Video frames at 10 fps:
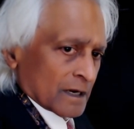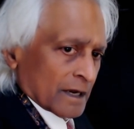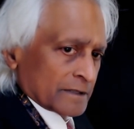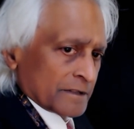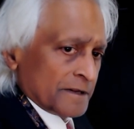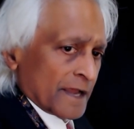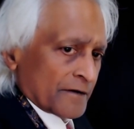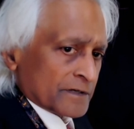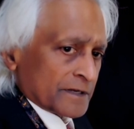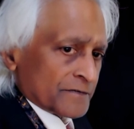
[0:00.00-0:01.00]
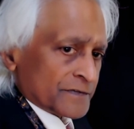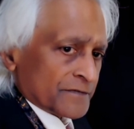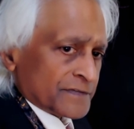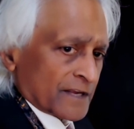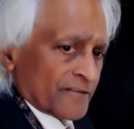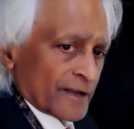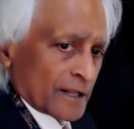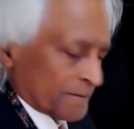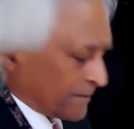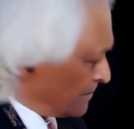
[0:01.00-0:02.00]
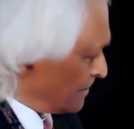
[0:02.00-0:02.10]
and the narratives of self-help